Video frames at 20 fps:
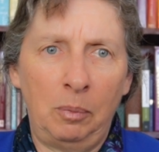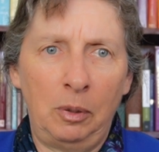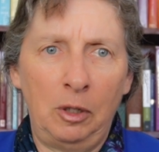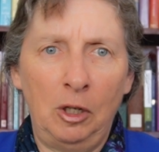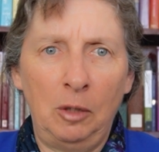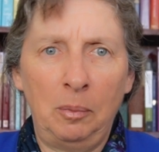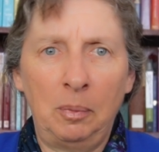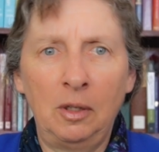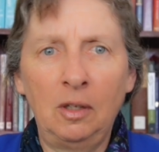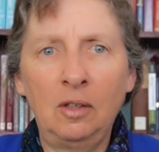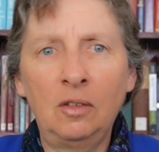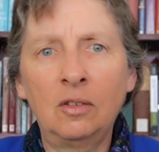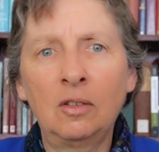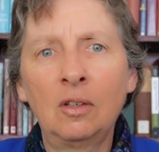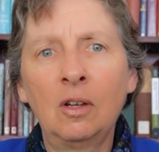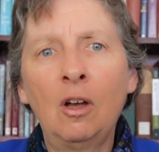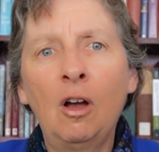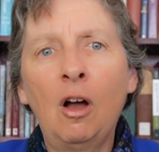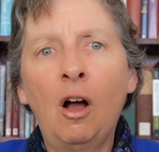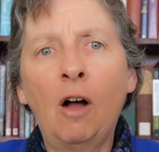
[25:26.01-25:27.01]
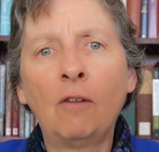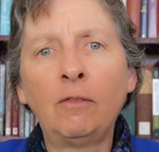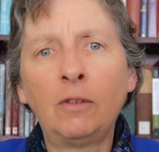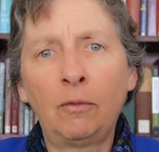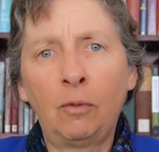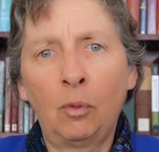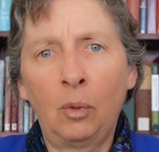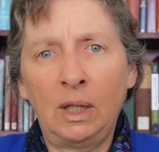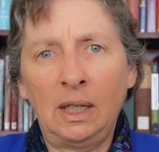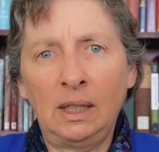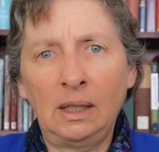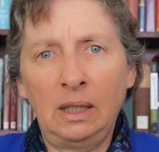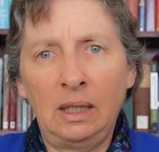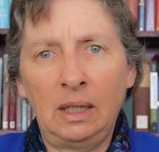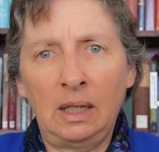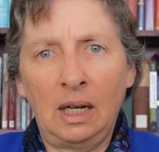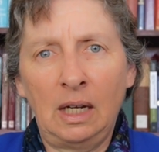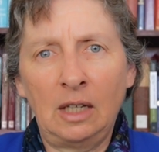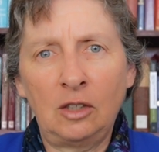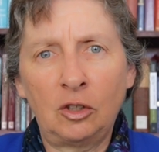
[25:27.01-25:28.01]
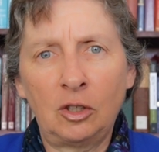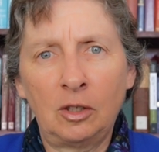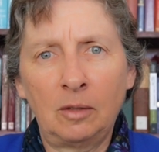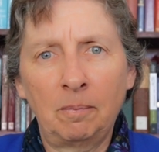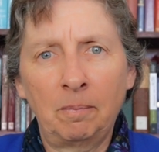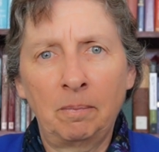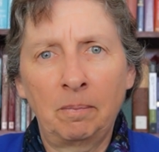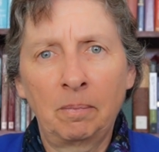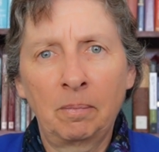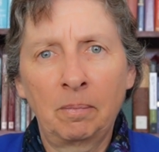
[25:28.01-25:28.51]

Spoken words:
purpose of avoiding litigation.